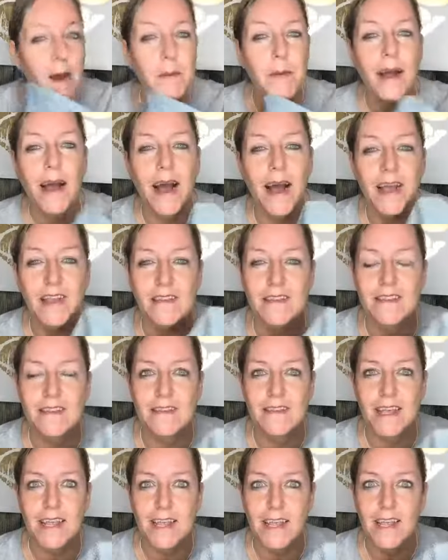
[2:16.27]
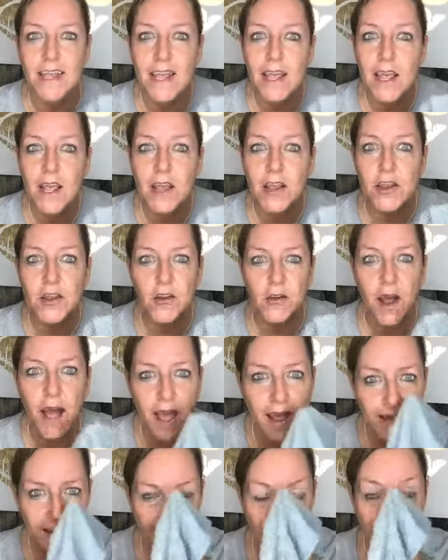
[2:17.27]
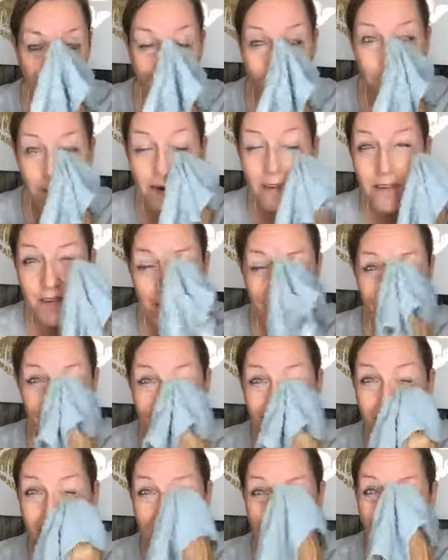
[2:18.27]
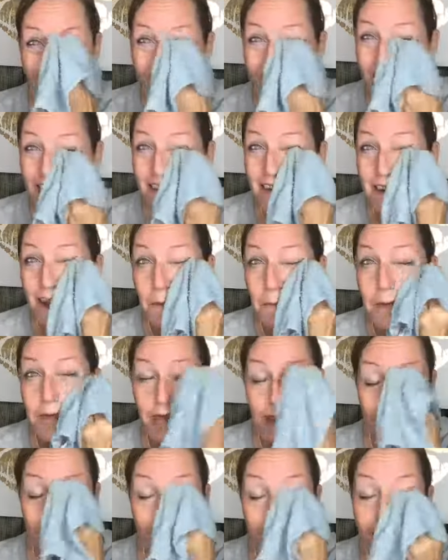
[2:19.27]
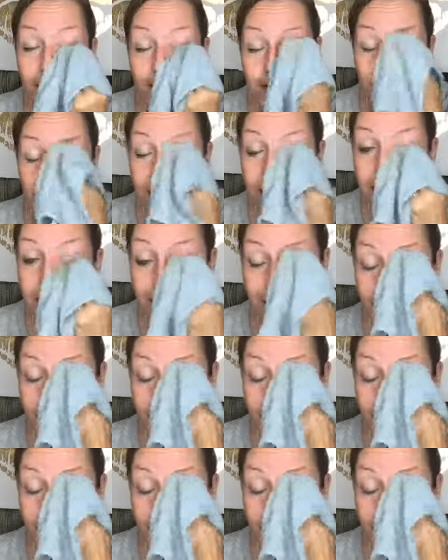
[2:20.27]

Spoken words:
my eyes and he's like, "Your eyes, honey, what did you do to your eyes?" And I'm like, "Well, I tried this